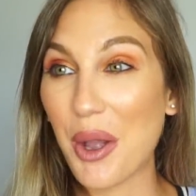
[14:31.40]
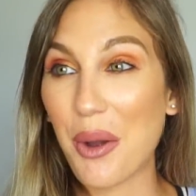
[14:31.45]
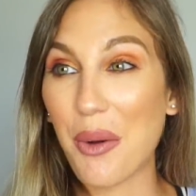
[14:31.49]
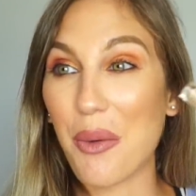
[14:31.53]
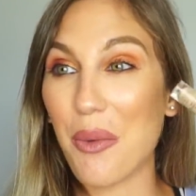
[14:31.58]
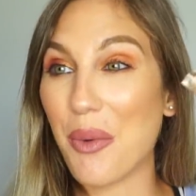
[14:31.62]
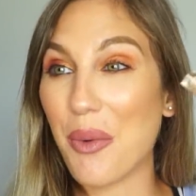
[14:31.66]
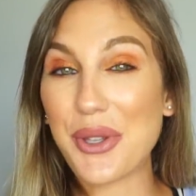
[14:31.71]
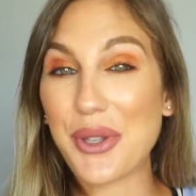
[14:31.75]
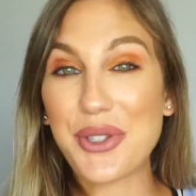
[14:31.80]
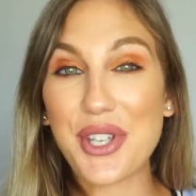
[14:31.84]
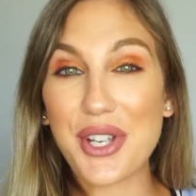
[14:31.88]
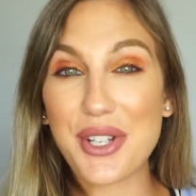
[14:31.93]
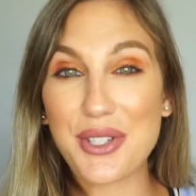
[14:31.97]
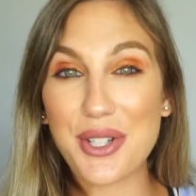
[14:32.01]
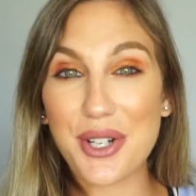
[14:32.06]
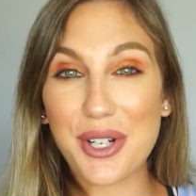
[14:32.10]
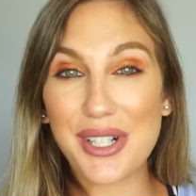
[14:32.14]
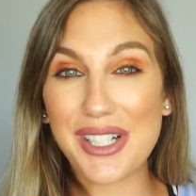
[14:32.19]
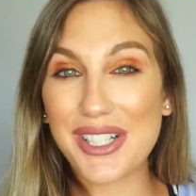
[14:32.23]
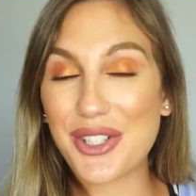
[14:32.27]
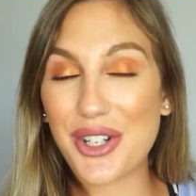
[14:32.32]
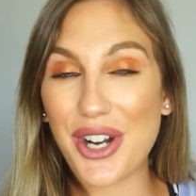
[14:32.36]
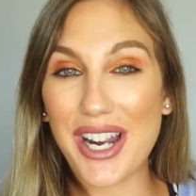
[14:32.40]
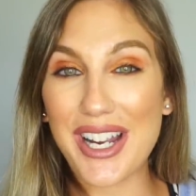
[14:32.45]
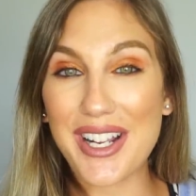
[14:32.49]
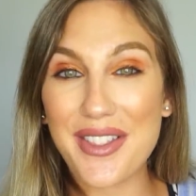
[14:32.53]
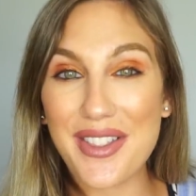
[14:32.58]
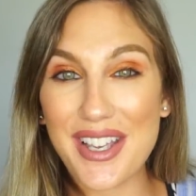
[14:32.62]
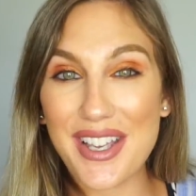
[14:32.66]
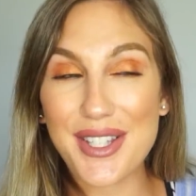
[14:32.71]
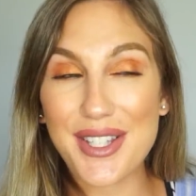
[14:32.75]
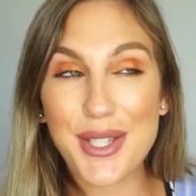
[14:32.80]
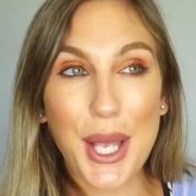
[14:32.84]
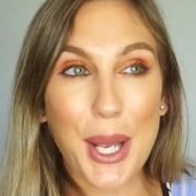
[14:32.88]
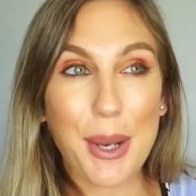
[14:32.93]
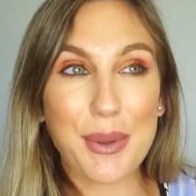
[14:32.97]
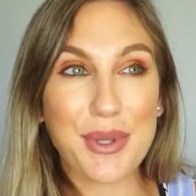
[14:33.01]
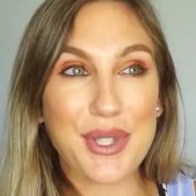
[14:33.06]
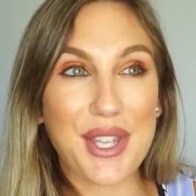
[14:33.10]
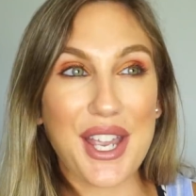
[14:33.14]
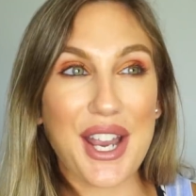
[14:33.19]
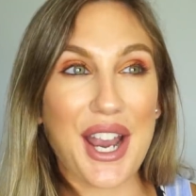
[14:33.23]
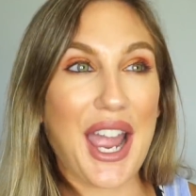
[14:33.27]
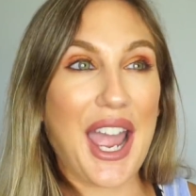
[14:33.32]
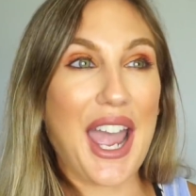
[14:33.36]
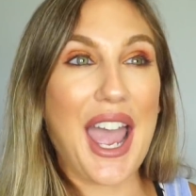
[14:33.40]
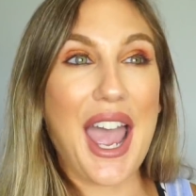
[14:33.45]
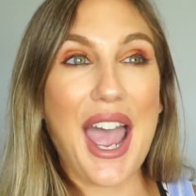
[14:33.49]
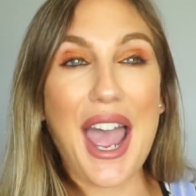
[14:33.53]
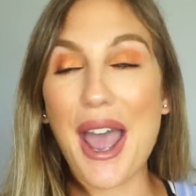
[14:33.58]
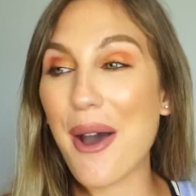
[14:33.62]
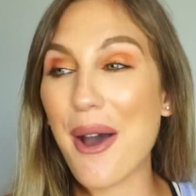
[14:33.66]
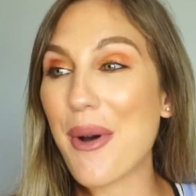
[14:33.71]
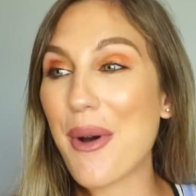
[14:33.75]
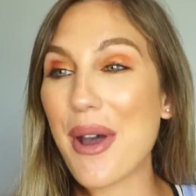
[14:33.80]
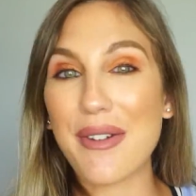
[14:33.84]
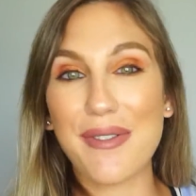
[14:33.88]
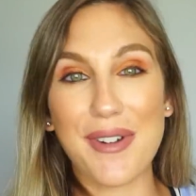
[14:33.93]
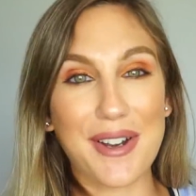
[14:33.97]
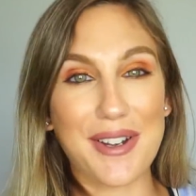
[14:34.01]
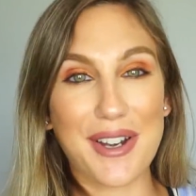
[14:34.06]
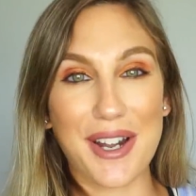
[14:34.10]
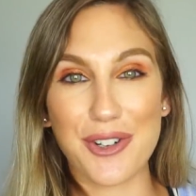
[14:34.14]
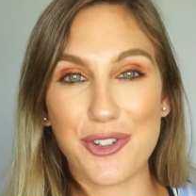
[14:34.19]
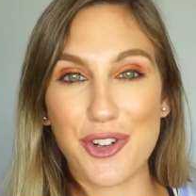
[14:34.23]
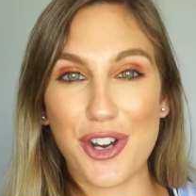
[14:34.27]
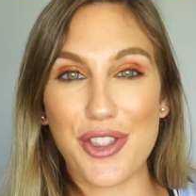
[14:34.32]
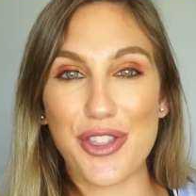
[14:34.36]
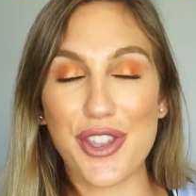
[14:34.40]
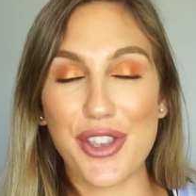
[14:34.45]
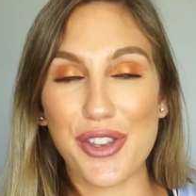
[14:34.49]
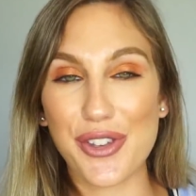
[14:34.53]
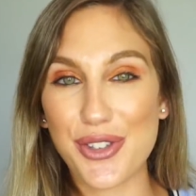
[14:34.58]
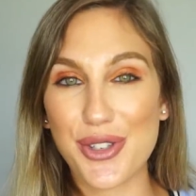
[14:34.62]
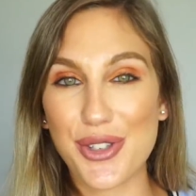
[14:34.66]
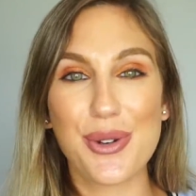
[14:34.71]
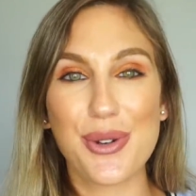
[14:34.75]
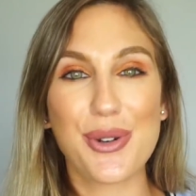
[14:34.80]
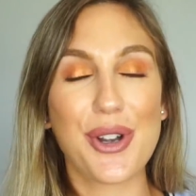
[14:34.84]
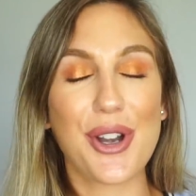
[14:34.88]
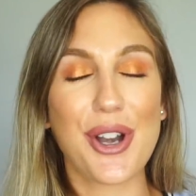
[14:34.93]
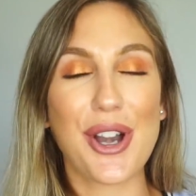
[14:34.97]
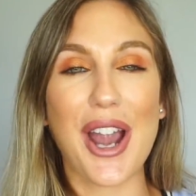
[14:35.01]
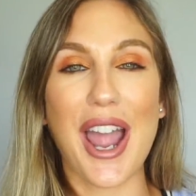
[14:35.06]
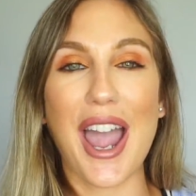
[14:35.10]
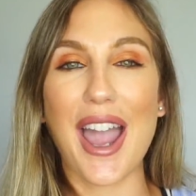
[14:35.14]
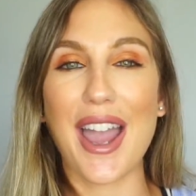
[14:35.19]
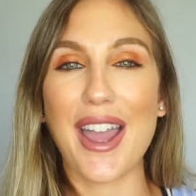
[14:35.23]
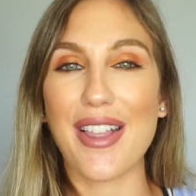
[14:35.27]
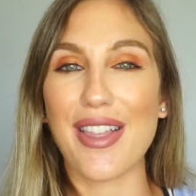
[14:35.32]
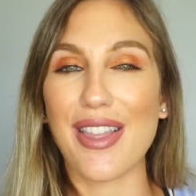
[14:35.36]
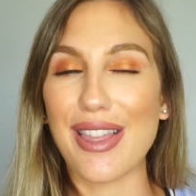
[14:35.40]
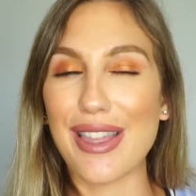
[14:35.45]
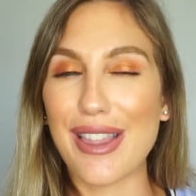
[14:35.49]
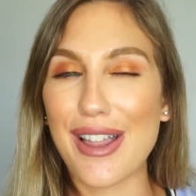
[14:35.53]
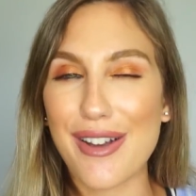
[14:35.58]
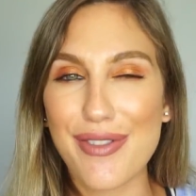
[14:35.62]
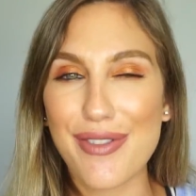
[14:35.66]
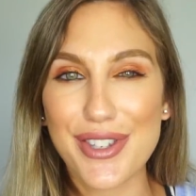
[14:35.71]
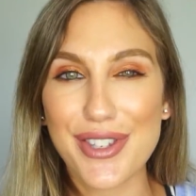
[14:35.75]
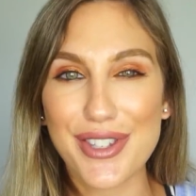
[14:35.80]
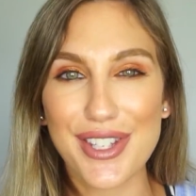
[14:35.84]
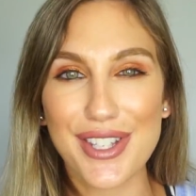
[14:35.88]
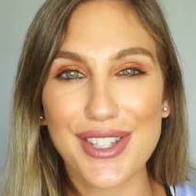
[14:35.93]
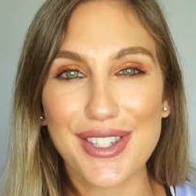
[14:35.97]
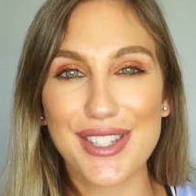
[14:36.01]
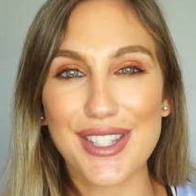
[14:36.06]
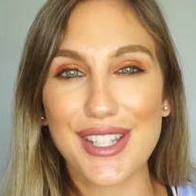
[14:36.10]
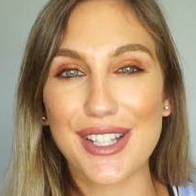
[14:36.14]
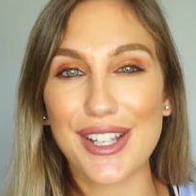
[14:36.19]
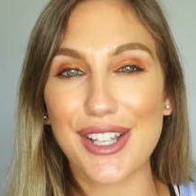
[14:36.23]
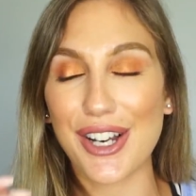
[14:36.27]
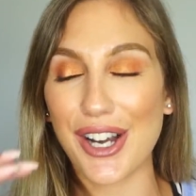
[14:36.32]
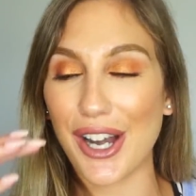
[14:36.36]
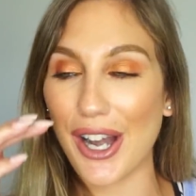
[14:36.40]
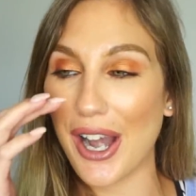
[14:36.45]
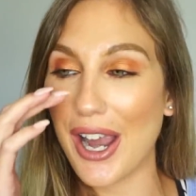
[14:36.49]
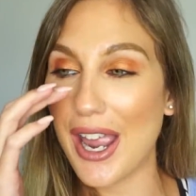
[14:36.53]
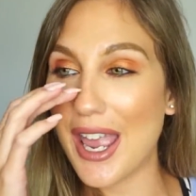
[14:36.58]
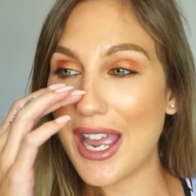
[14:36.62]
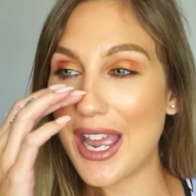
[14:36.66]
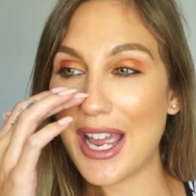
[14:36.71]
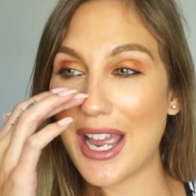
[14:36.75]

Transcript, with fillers: Once I started trying this, I was like, how have I not tried this sooner? I love this concealer.